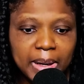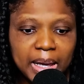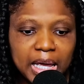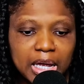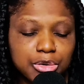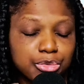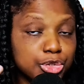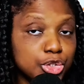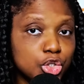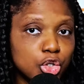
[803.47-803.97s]
by
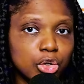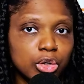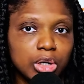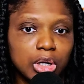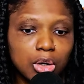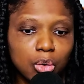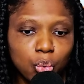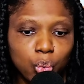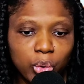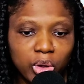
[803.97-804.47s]

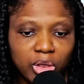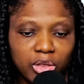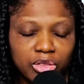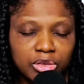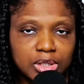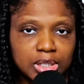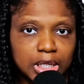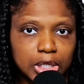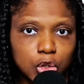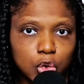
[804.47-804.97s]
returning
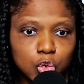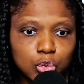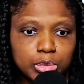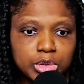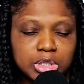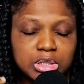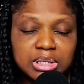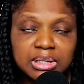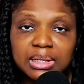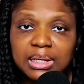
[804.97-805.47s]
with
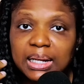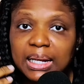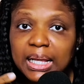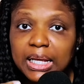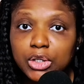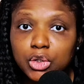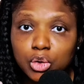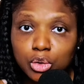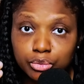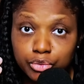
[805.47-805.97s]
Naomi to the
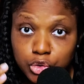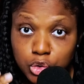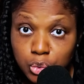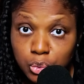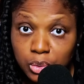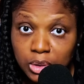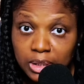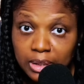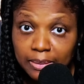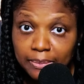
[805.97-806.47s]
land of
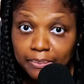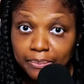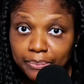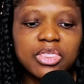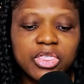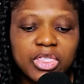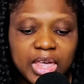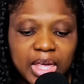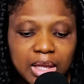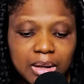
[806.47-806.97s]
Judah,
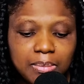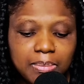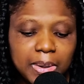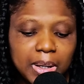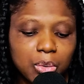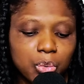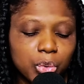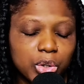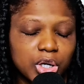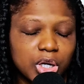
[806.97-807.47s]
then by
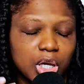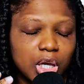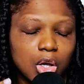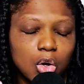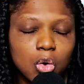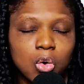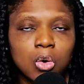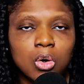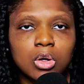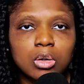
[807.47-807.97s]
working
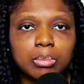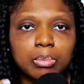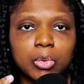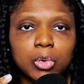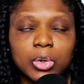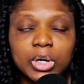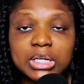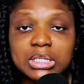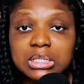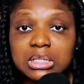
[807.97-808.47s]
on
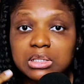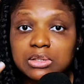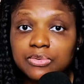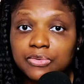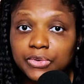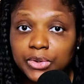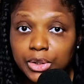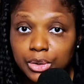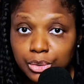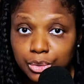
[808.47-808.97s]
Boaz's
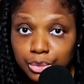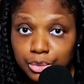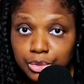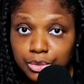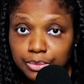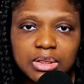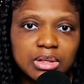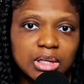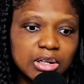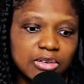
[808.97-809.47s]
field,
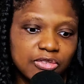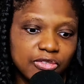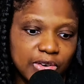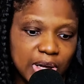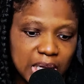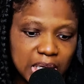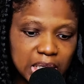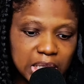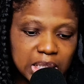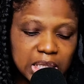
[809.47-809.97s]
then
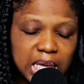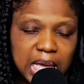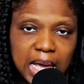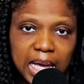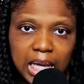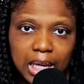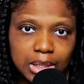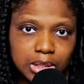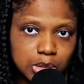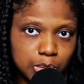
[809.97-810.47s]
finally
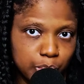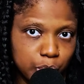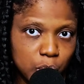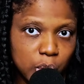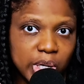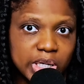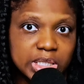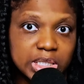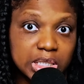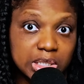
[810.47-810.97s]
at
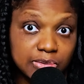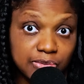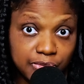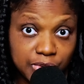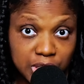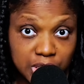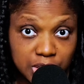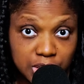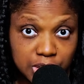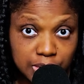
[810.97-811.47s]
Boaz's
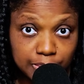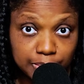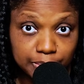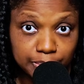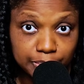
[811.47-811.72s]
feet.